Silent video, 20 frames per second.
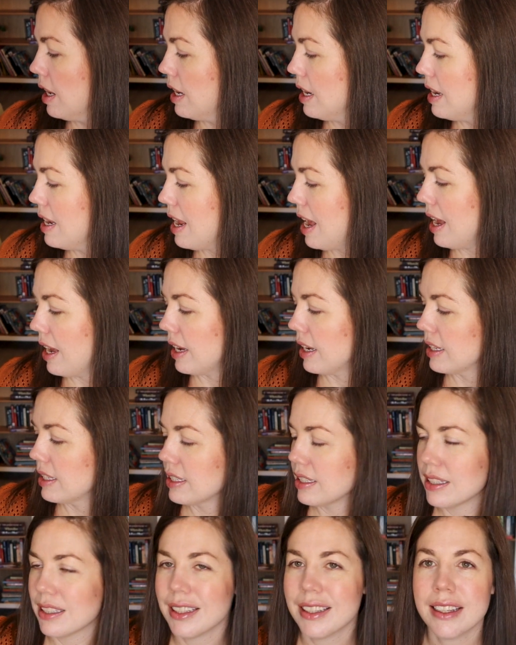
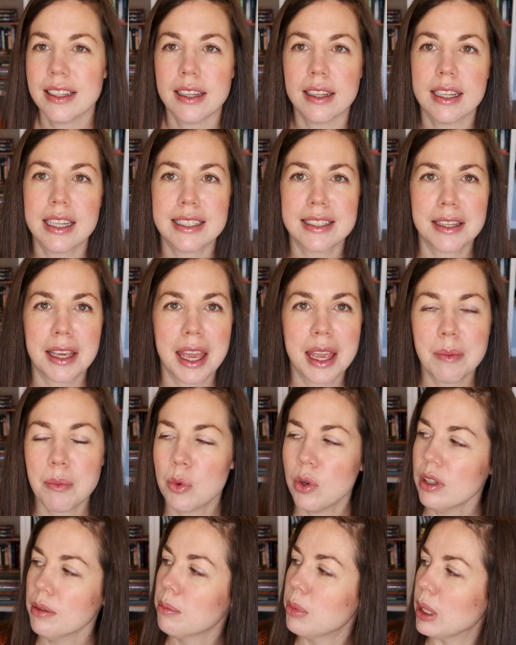Next is a Kate
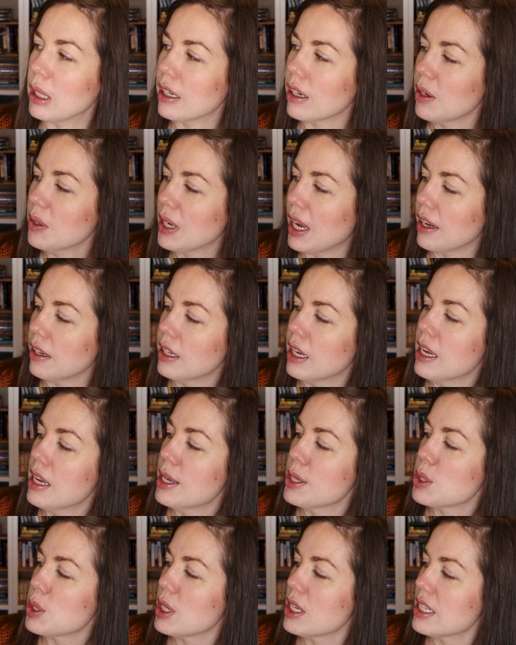Morton book. Okay,
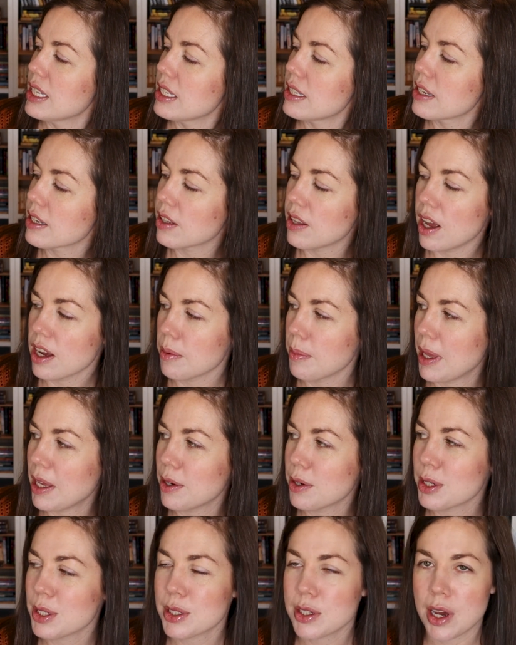so this is The
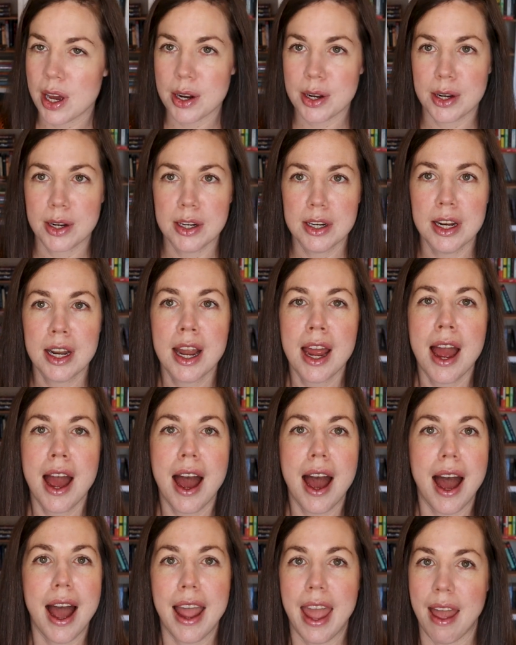Clockmaker's Daughter.
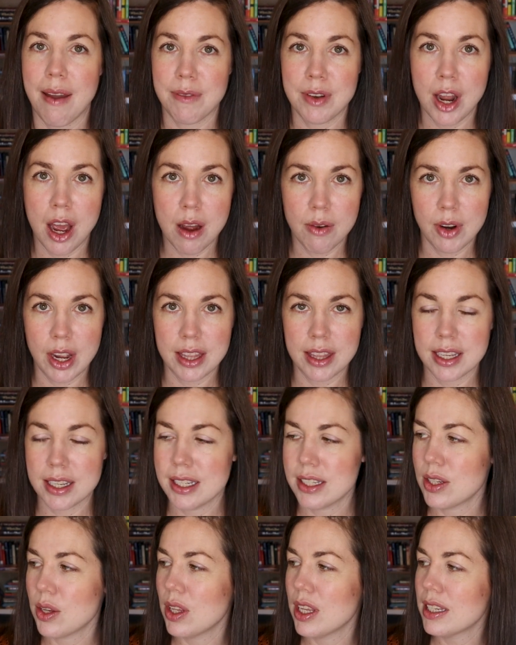I have not read
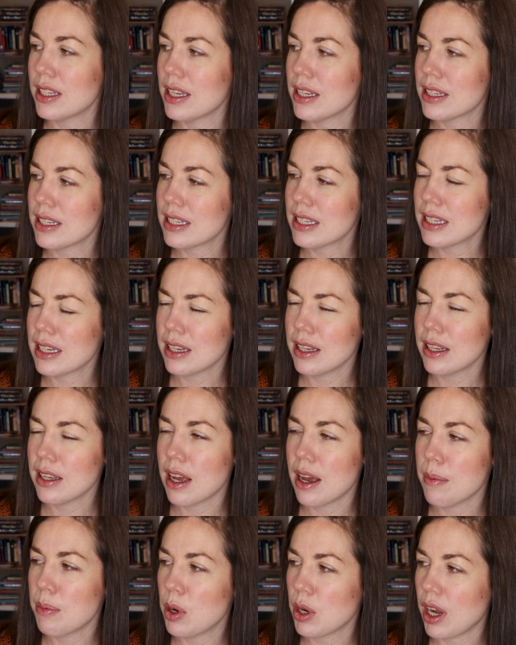this, so this is still
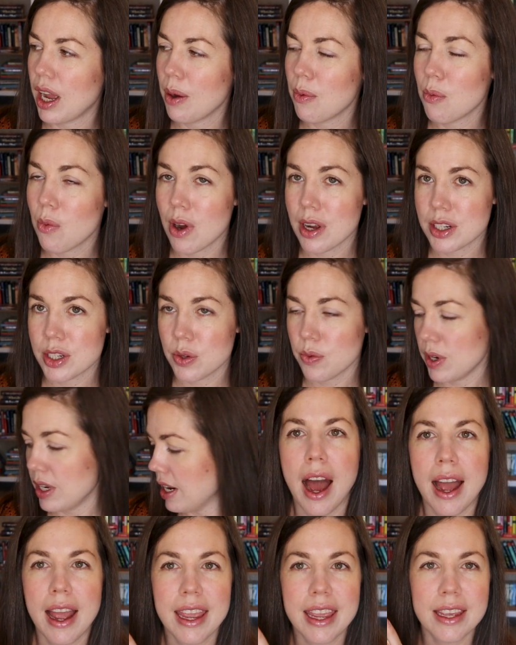a book I want to read.
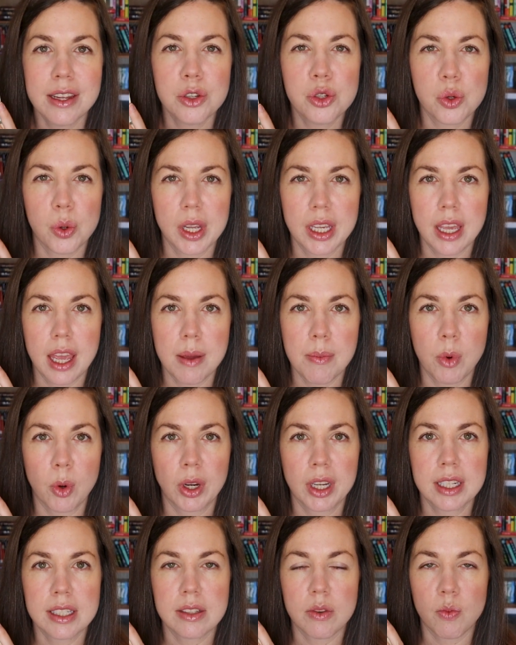I enjoy Kate
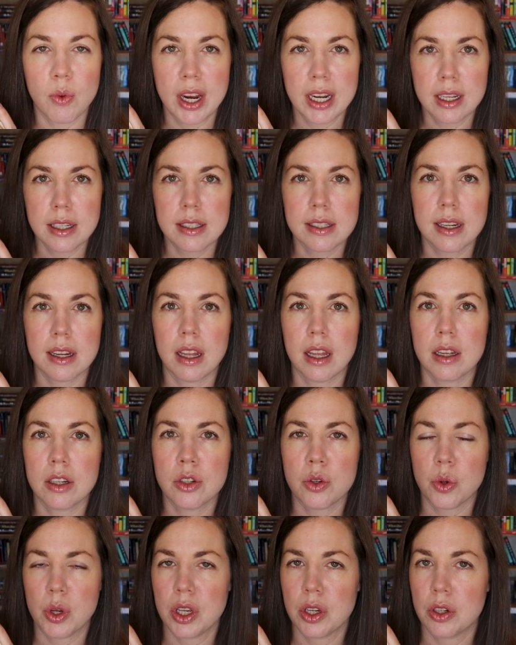Morgan's writing style. I
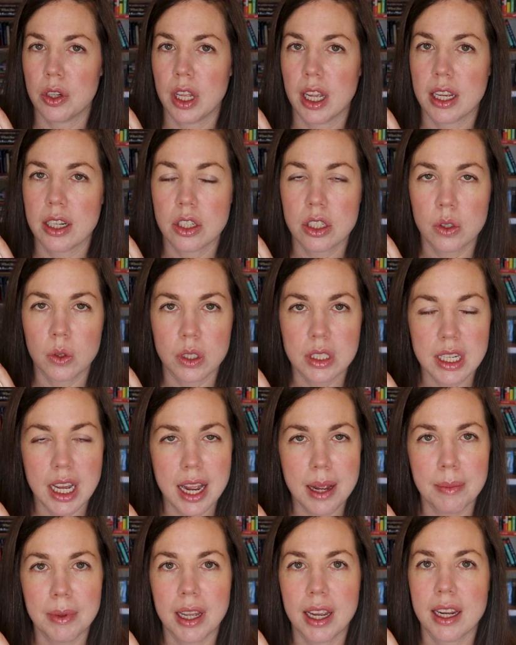enjoy her like dual
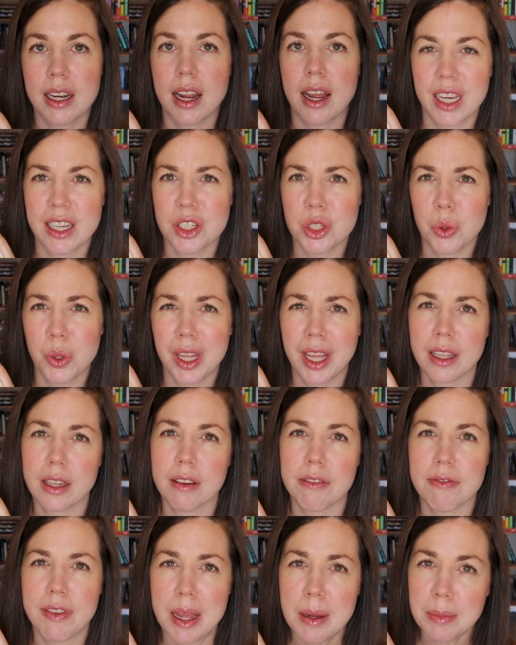timeline. I enjoy like
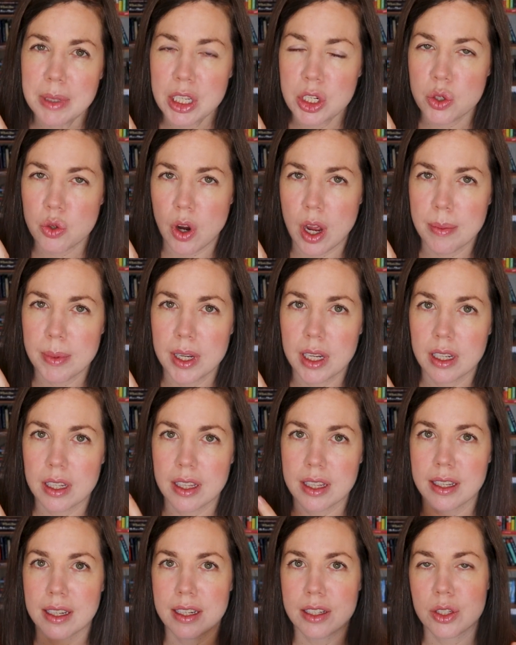the family drama
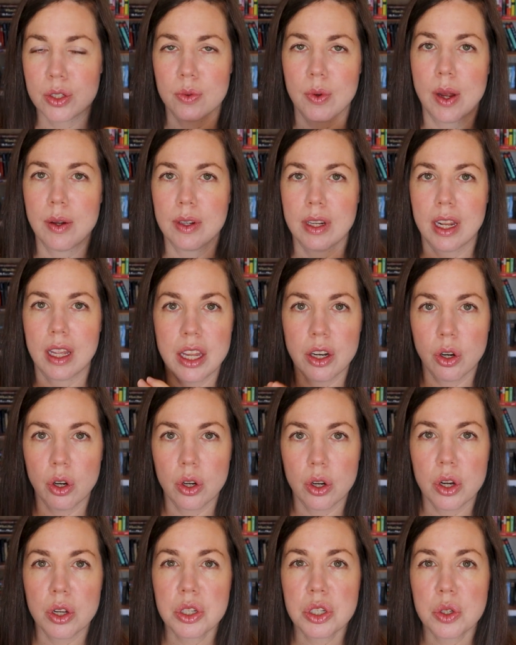that is surrounded in
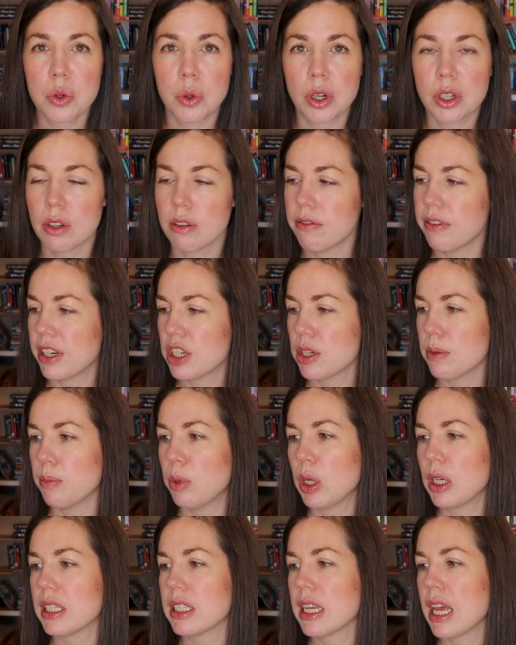her historical fiction
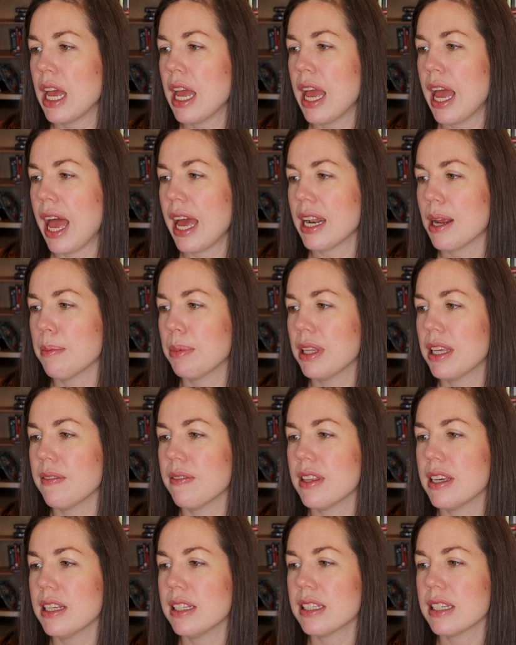books. And I
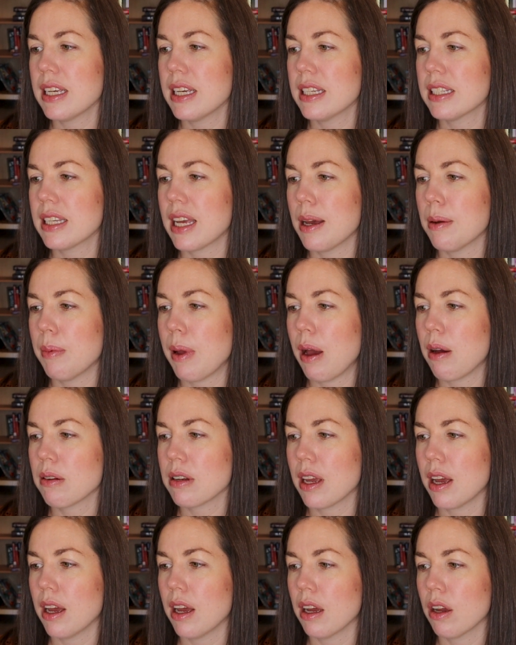believe this is
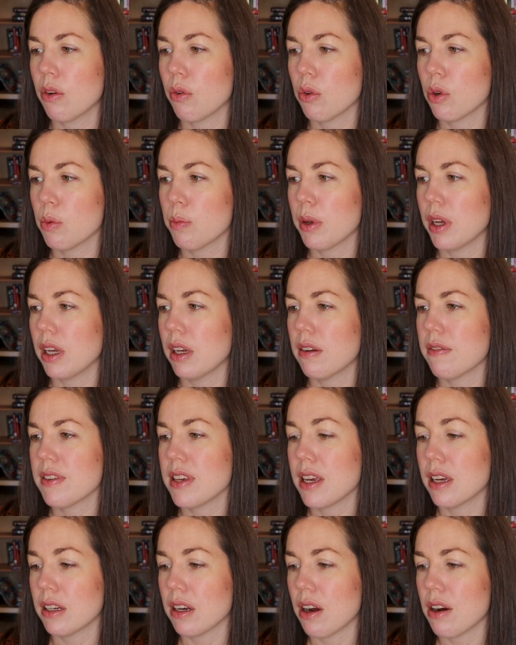about a group of
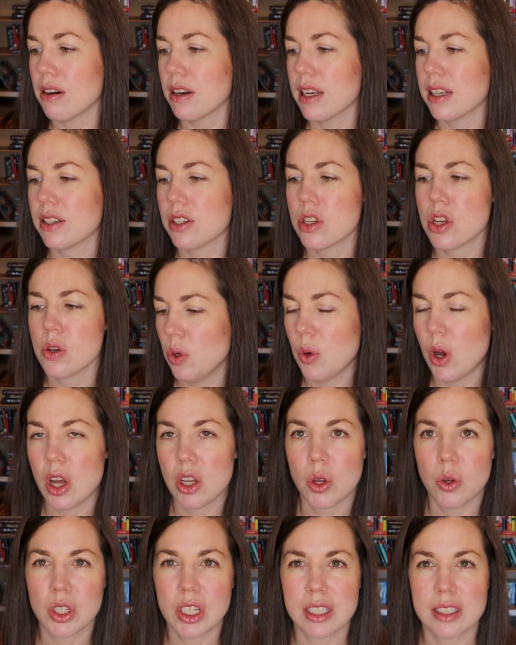young artists who all
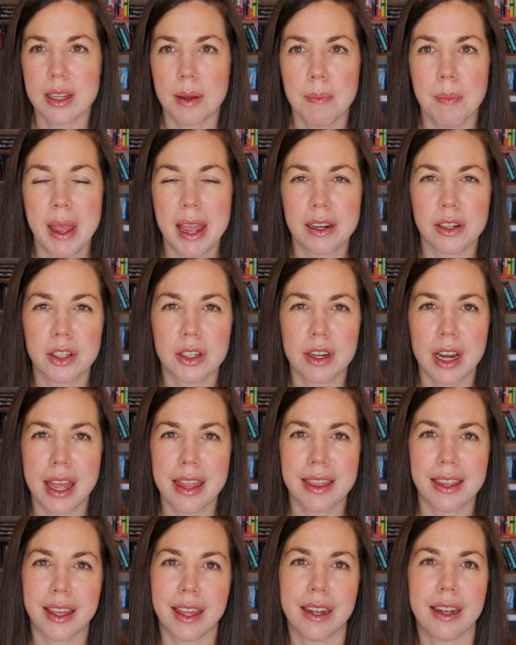go to some manor
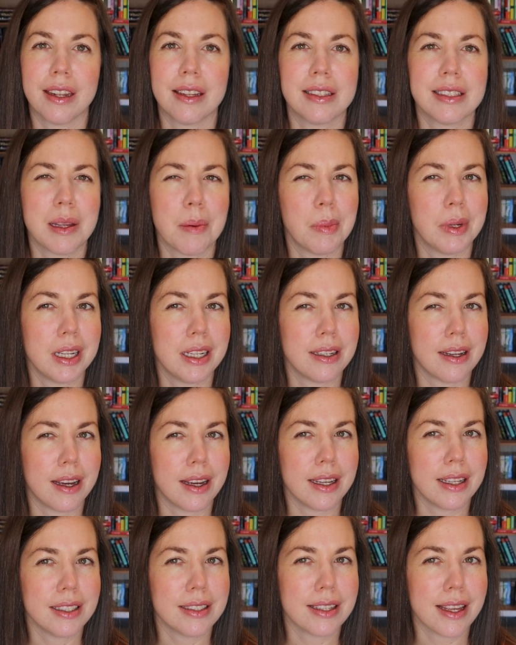and then somebody
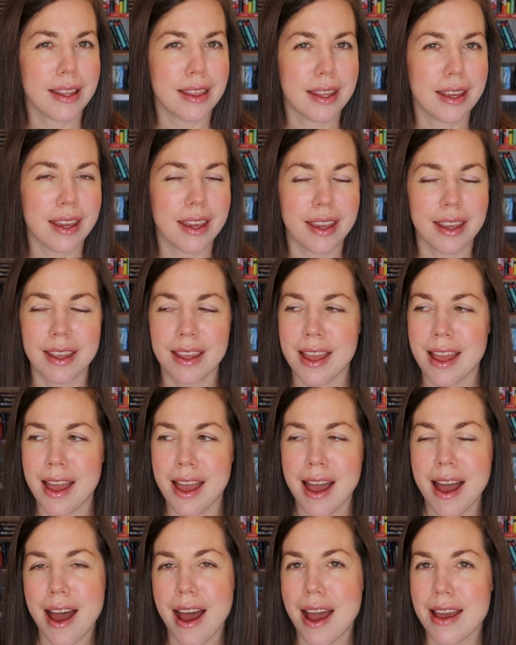dies, I think.
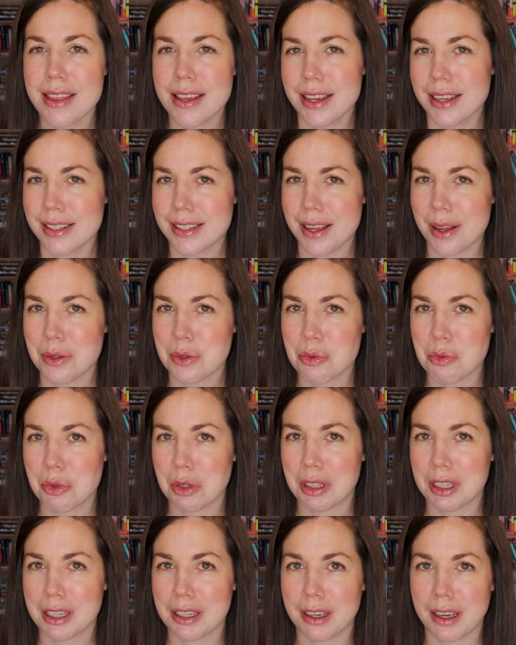I think it sounds
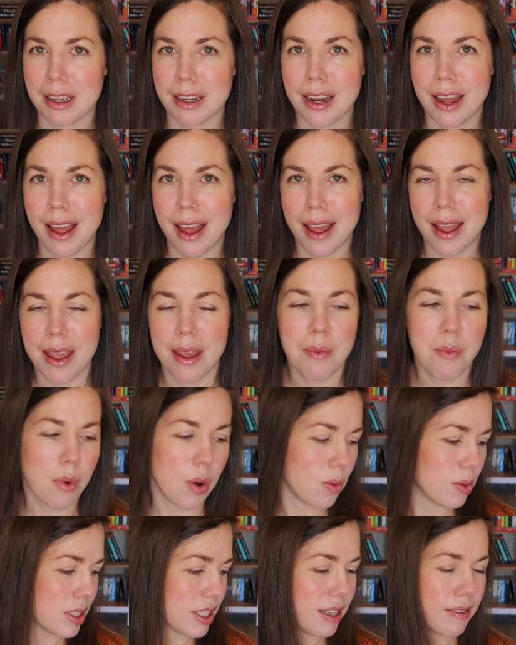really good. I
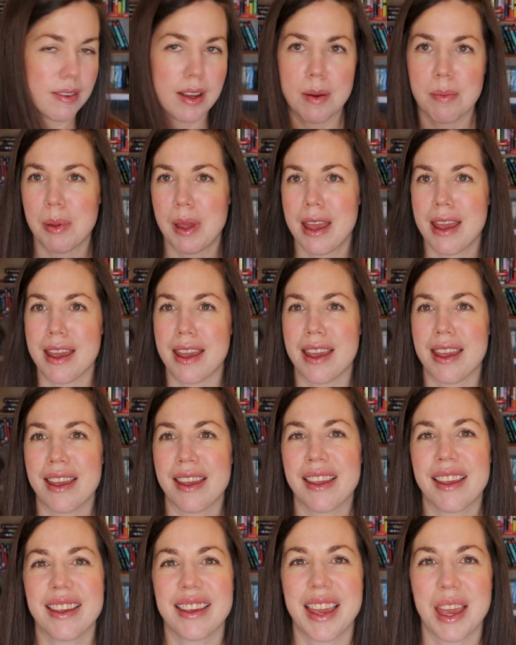won't give up a
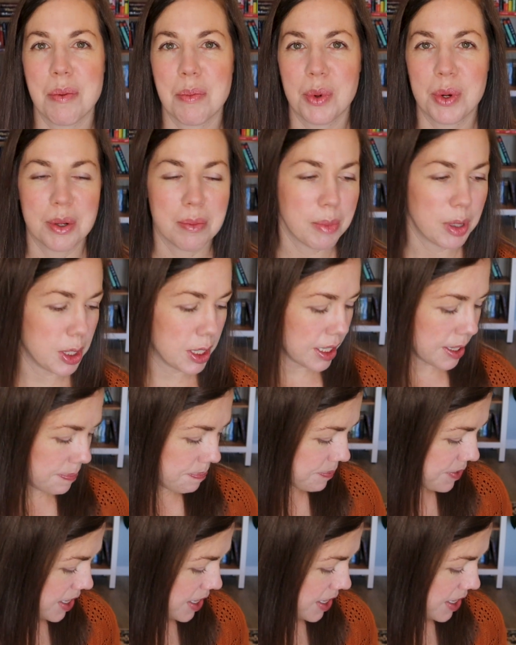Kate Morton book.